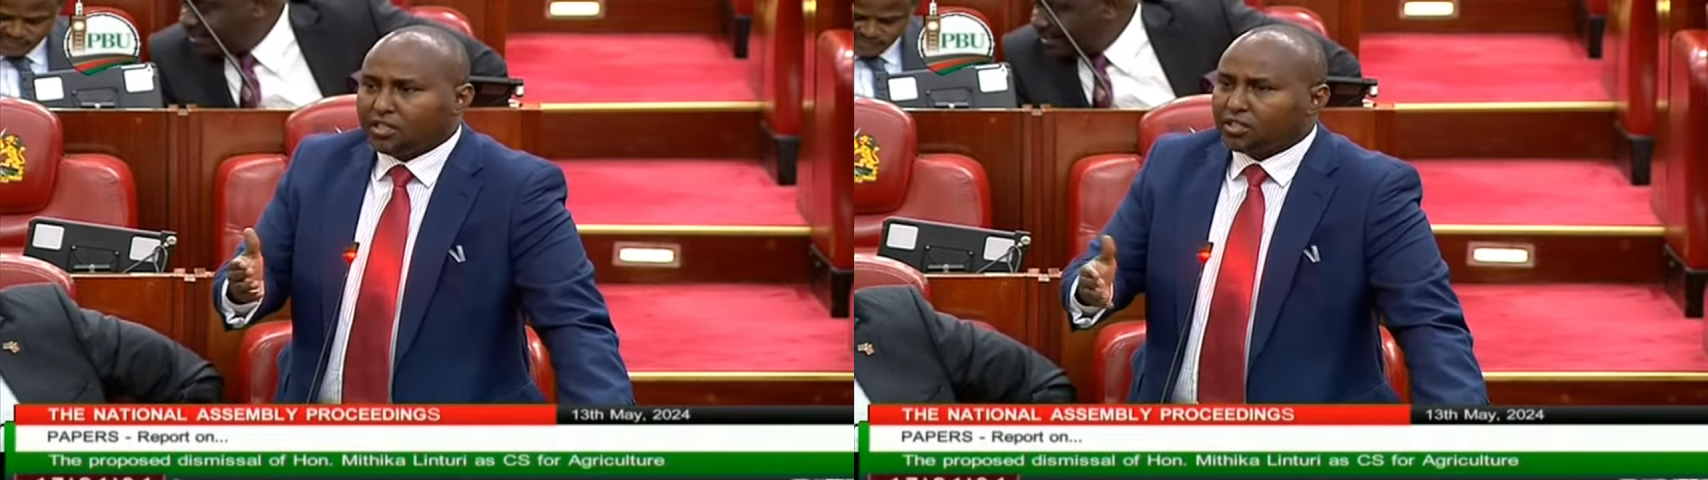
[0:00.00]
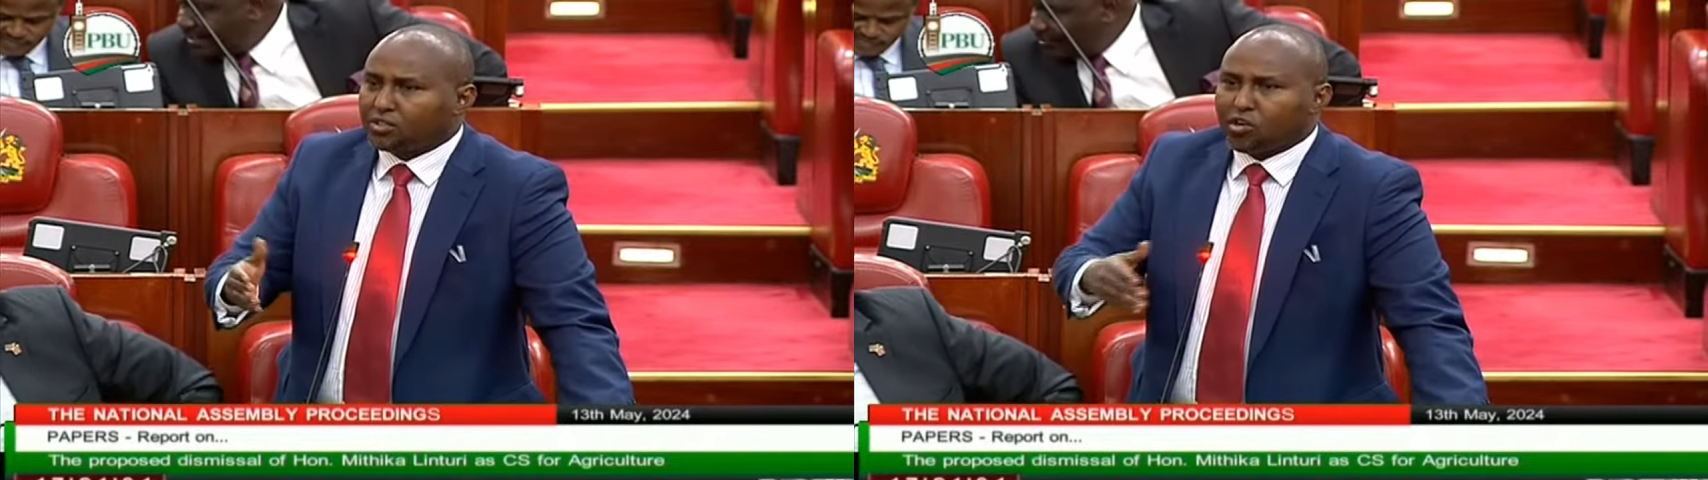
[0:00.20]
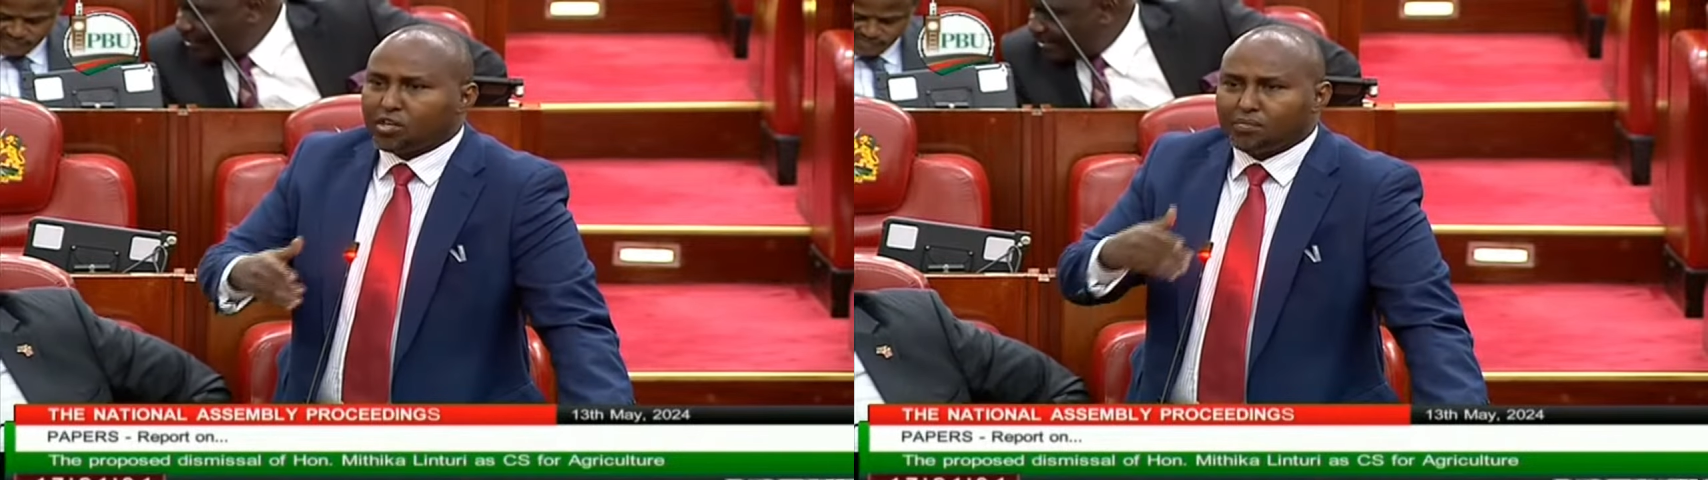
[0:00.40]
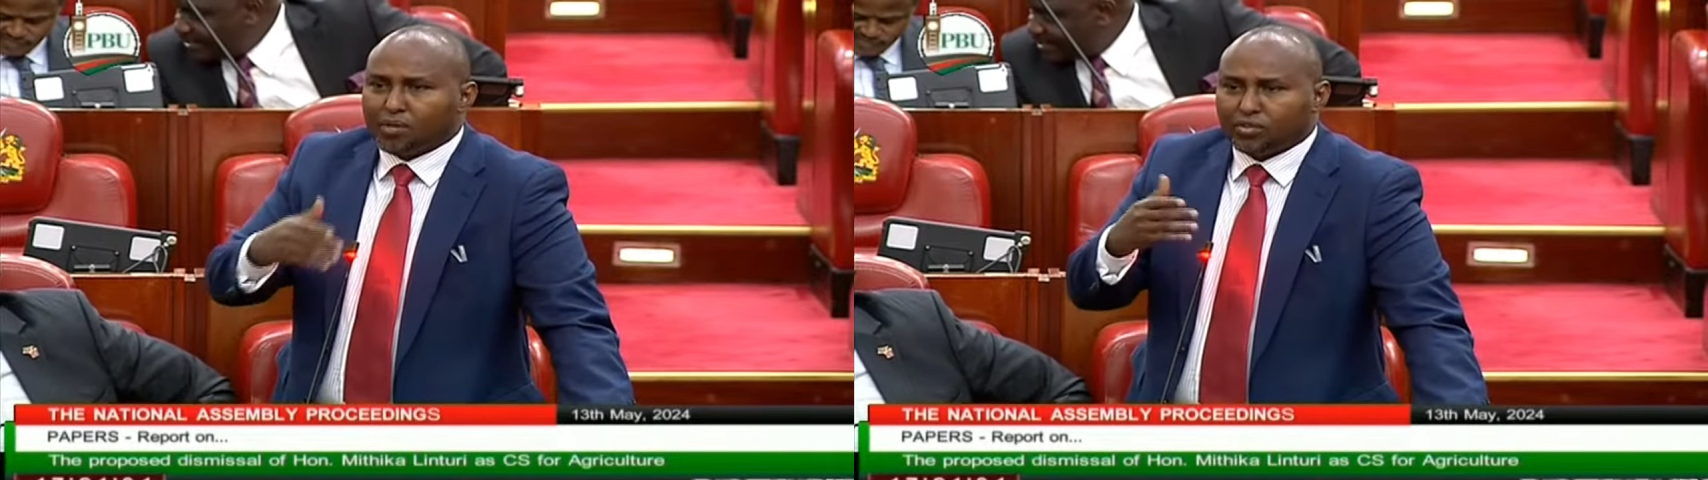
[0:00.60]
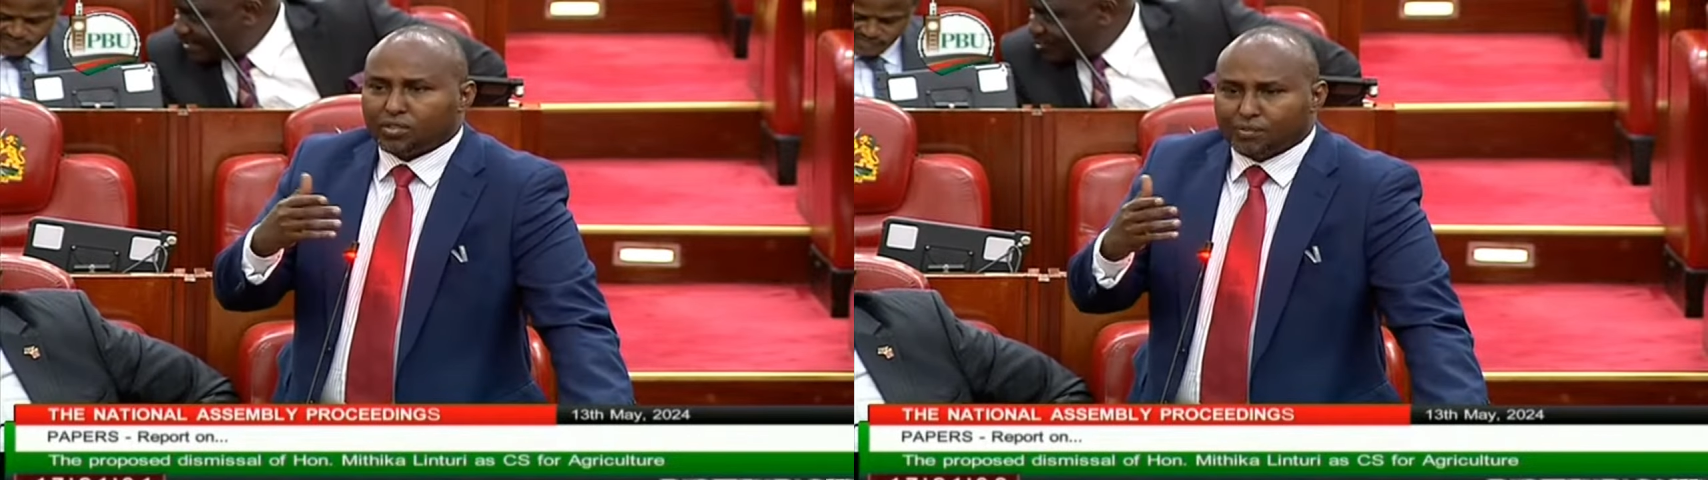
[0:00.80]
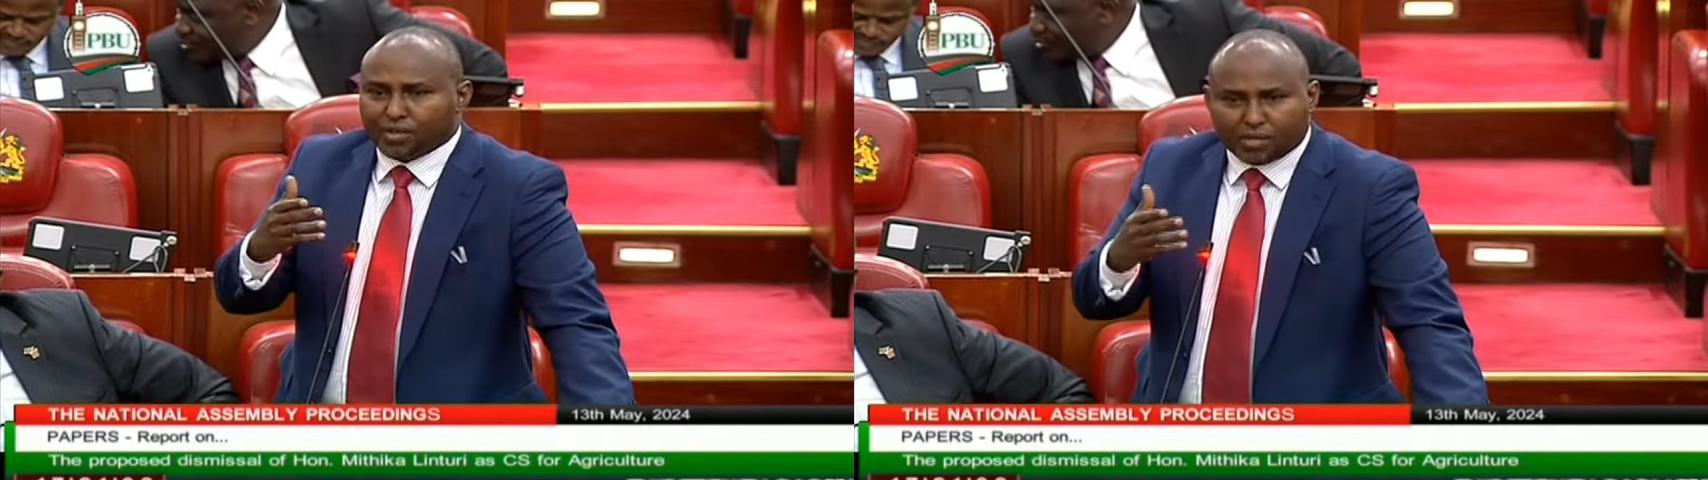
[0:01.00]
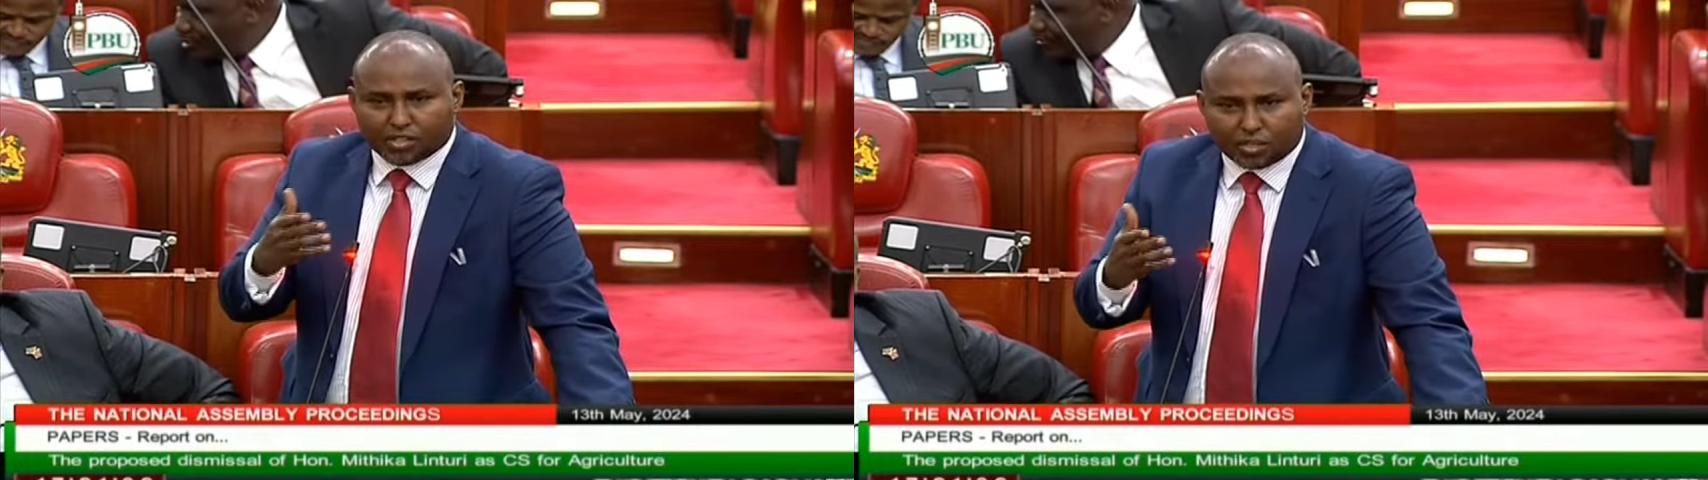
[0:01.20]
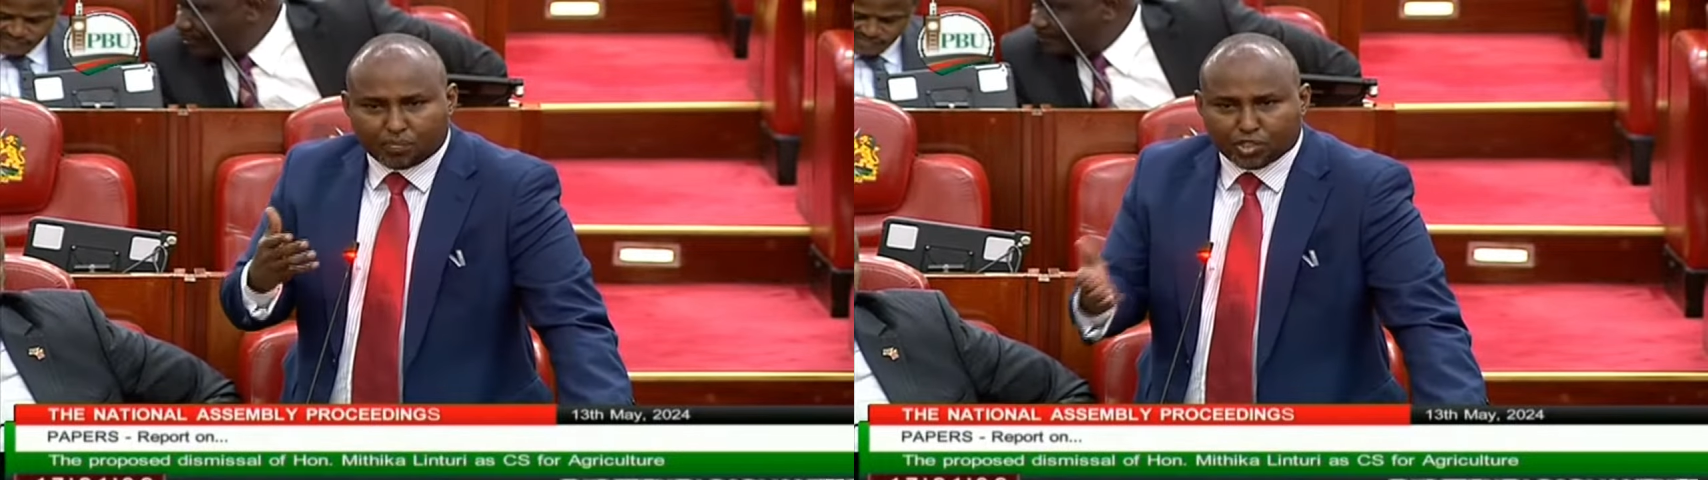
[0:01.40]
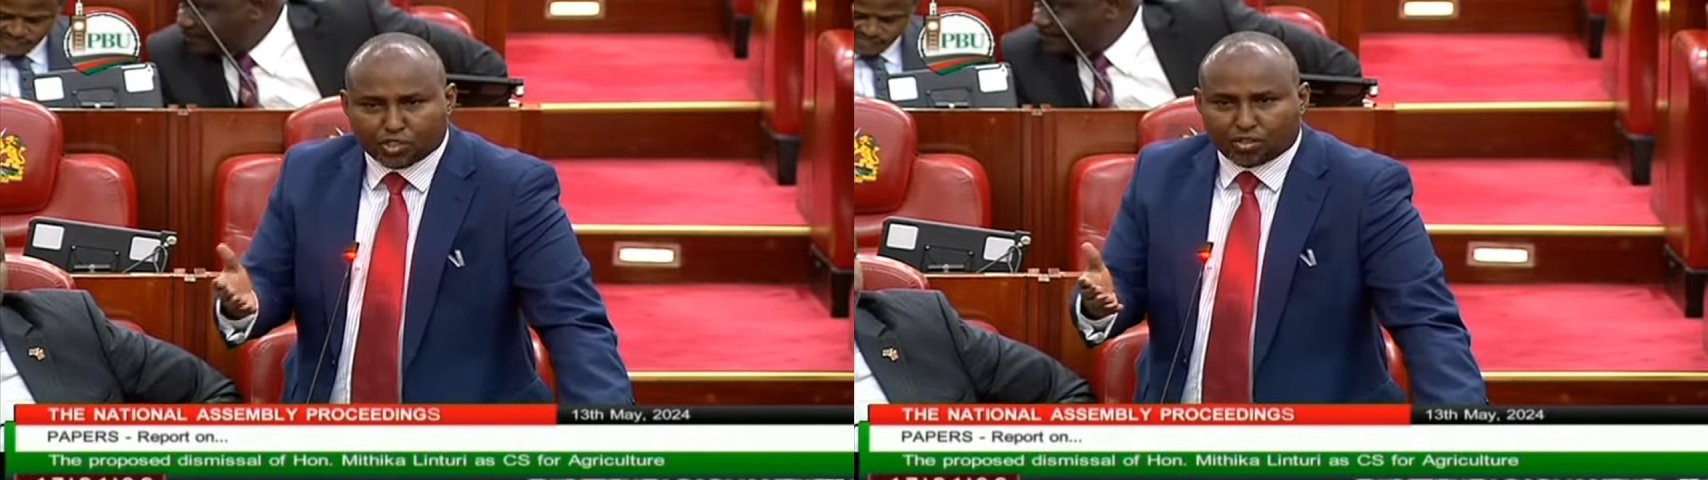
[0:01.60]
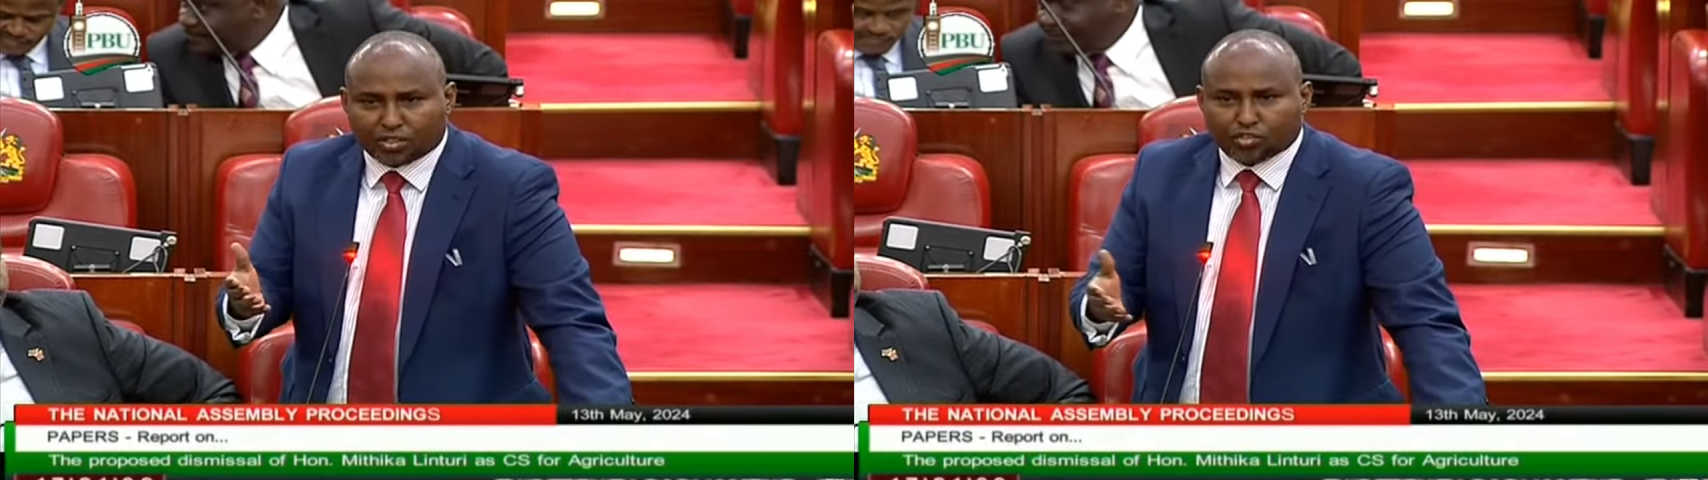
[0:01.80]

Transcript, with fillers: he talked about the famous episode,